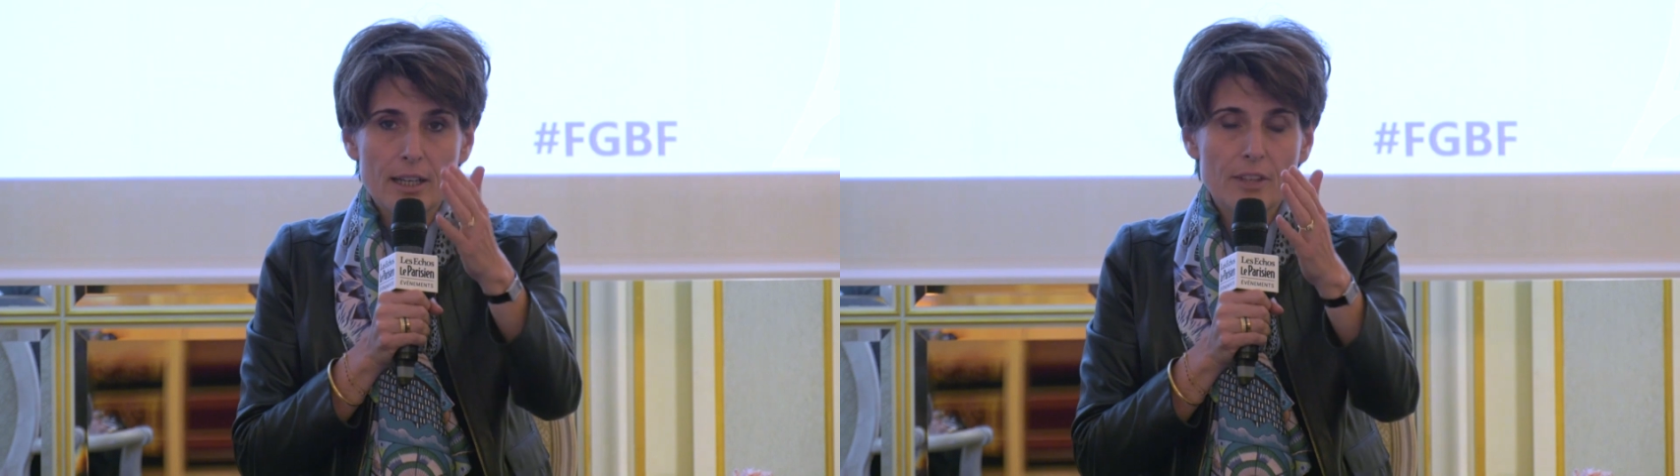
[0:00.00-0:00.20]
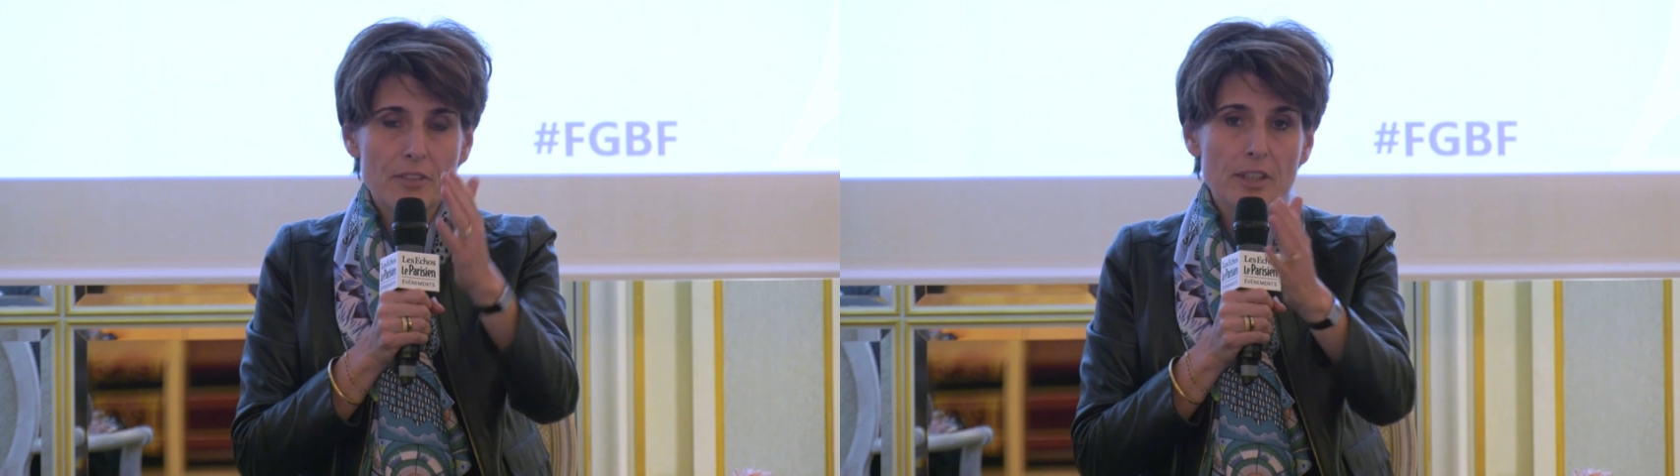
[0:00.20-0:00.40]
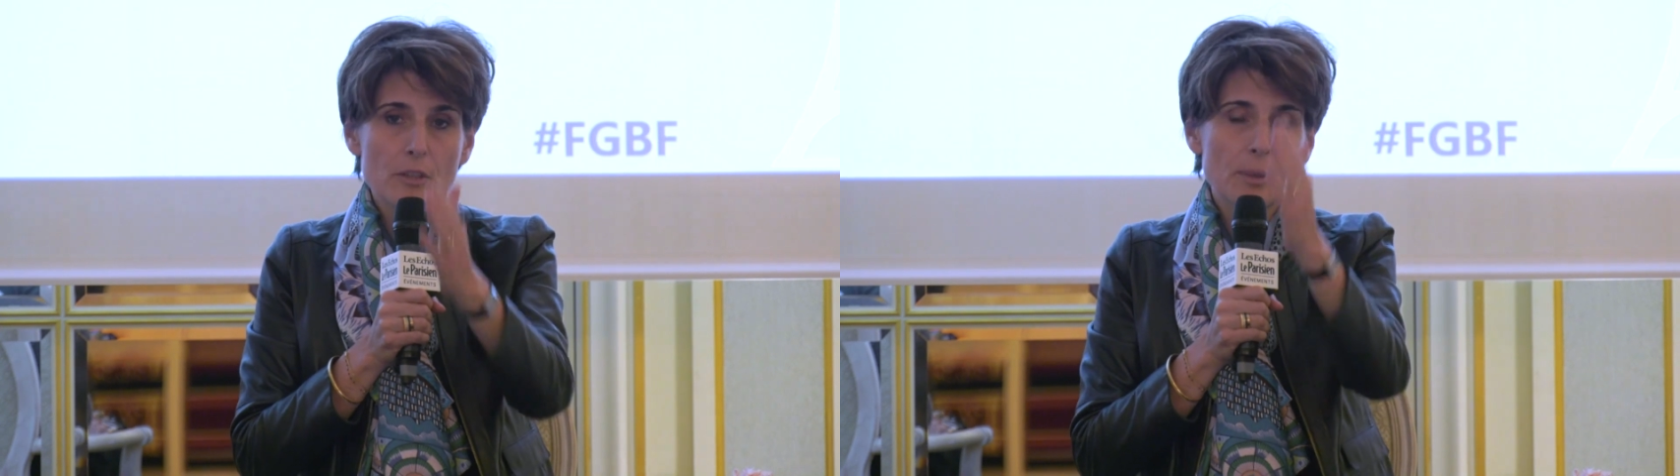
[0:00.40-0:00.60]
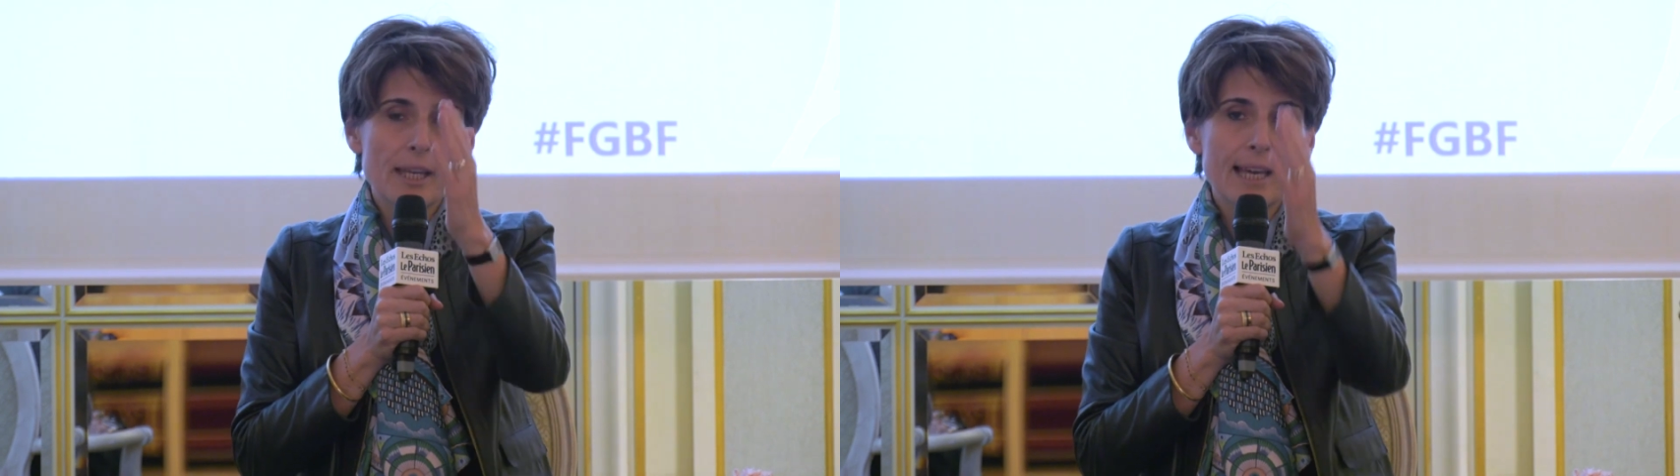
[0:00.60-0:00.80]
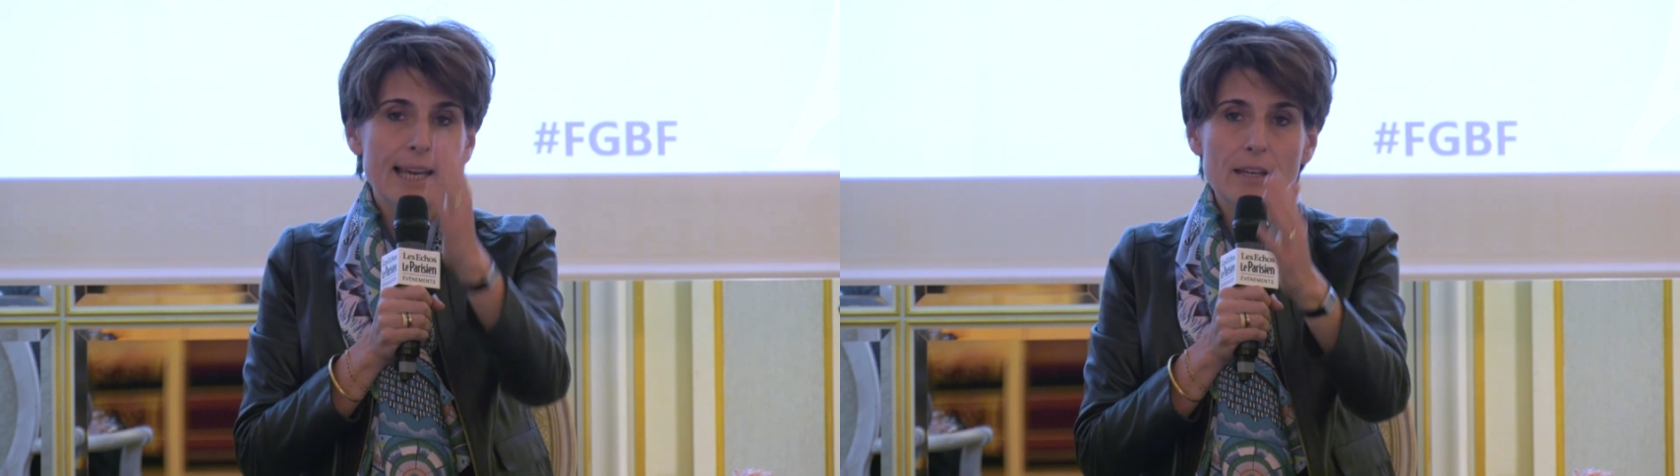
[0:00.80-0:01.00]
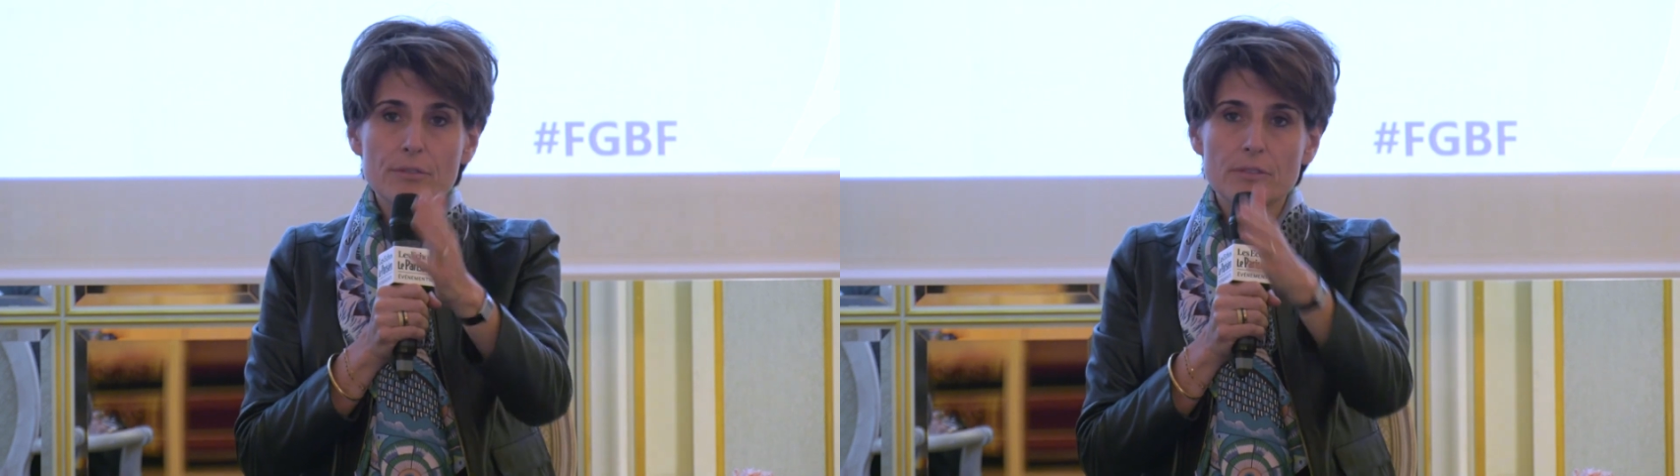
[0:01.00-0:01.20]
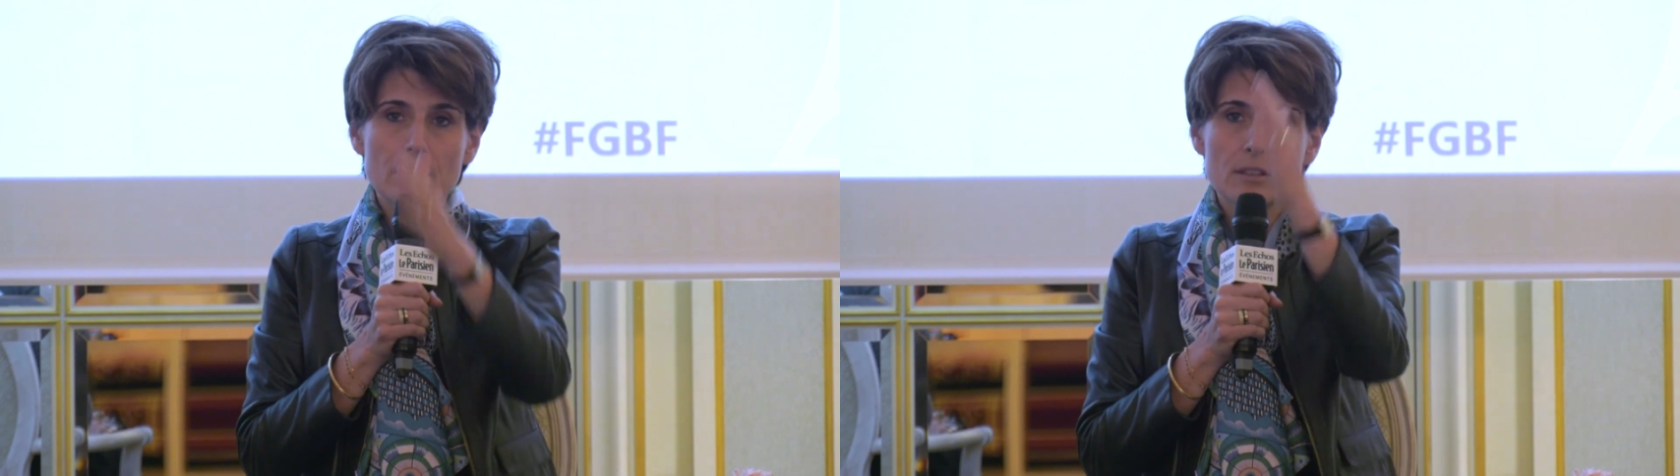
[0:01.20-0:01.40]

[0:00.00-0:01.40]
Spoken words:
I think we have